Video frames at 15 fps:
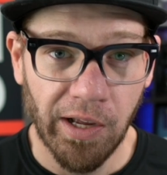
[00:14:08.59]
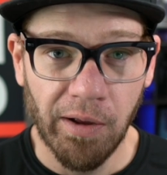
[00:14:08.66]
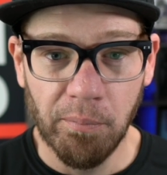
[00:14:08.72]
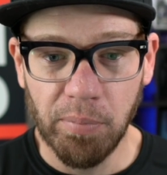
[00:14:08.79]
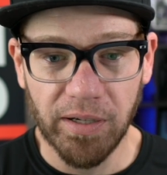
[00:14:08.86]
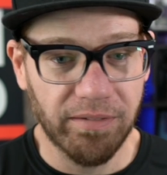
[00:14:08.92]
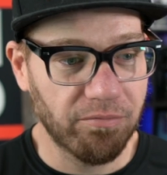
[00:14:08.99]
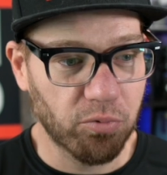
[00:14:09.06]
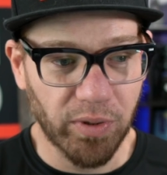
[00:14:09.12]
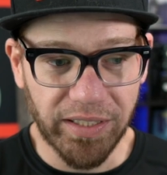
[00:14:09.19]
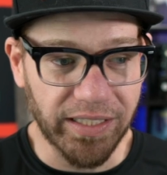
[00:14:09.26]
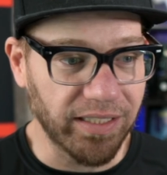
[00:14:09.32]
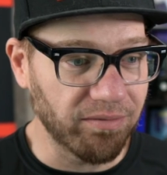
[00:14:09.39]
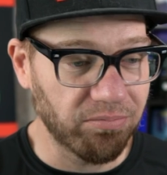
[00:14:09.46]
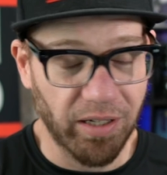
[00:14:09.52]
But
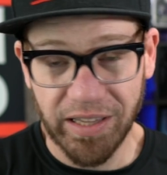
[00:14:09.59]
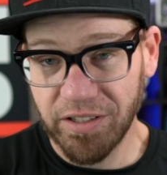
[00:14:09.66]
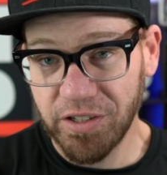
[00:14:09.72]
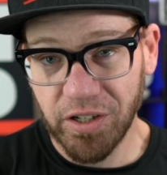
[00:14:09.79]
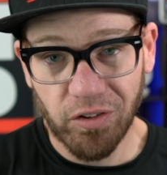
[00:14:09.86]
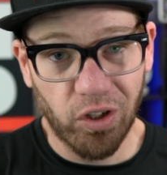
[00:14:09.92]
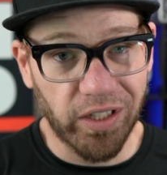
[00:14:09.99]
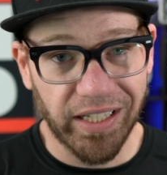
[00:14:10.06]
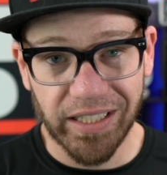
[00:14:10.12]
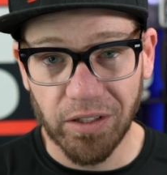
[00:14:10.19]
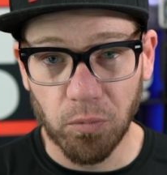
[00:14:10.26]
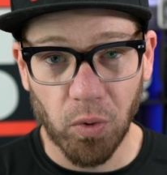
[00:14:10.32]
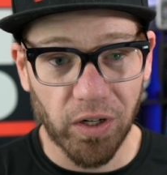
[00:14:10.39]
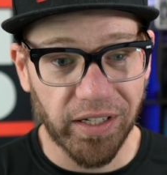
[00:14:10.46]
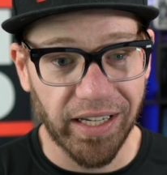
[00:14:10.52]
really, whether you're looking to
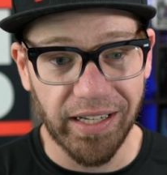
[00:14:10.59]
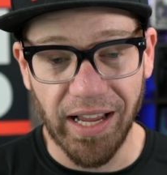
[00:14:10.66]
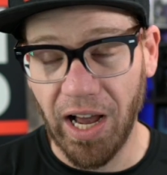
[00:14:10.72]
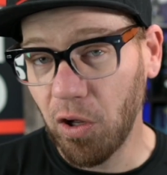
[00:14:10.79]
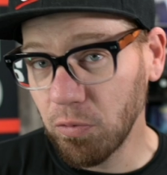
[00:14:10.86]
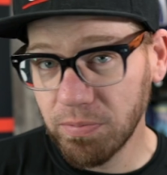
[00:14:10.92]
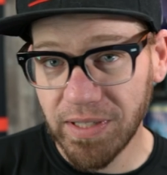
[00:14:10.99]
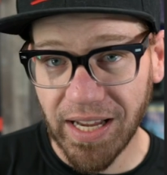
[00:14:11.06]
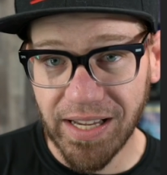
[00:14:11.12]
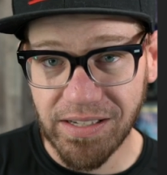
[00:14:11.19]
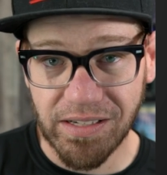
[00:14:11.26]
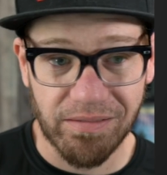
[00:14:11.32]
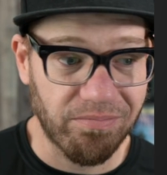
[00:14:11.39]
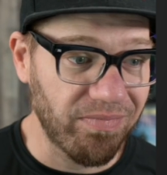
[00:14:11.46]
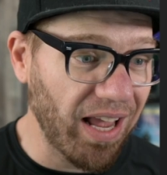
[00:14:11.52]
work in help
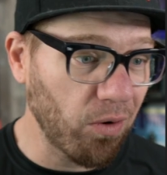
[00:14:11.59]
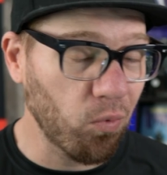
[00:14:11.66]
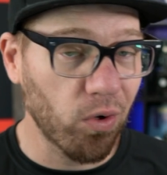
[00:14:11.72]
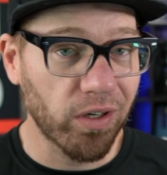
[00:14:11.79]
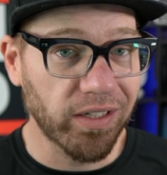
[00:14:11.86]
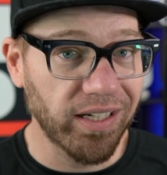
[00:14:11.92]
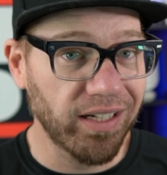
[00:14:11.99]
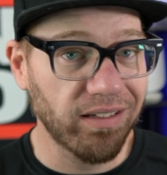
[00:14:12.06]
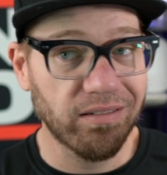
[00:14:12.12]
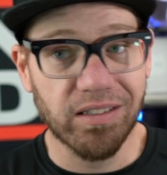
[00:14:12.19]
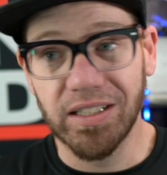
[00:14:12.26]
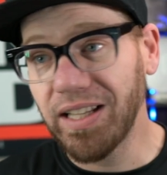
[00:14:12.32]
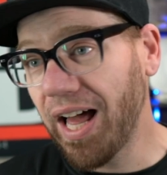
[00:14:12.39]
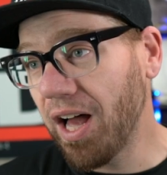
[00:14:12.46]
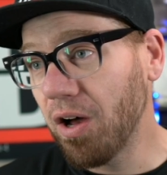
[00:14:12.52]
desk, networking,
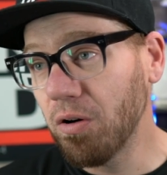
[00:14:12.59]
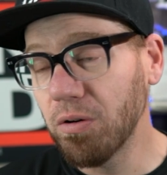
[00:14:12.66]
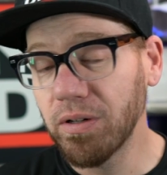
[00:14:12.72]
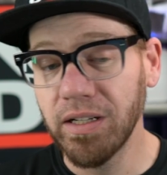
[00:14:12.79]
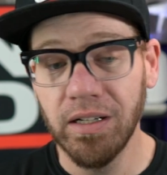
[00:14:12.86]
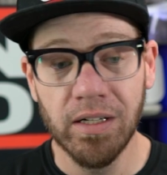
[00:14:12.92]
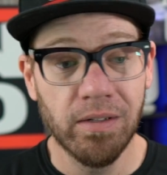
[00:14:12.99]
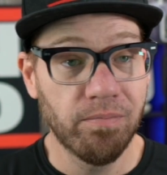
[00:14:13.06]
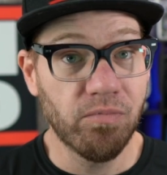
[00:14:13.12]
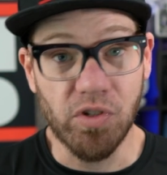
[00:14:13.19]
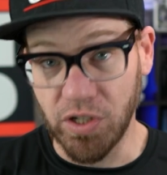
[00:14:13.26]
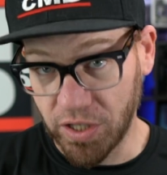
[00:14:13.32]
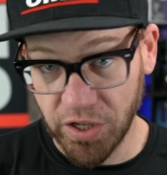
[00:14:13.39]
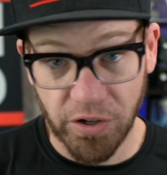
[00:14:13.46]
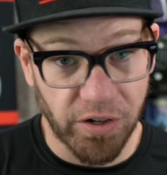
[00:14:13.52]
cloud,
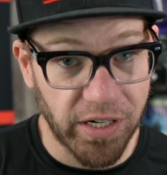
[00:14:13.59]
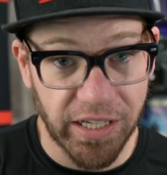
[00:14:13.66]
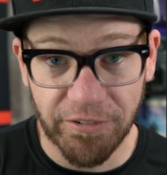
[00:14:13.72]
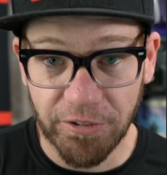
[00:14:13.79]
security, of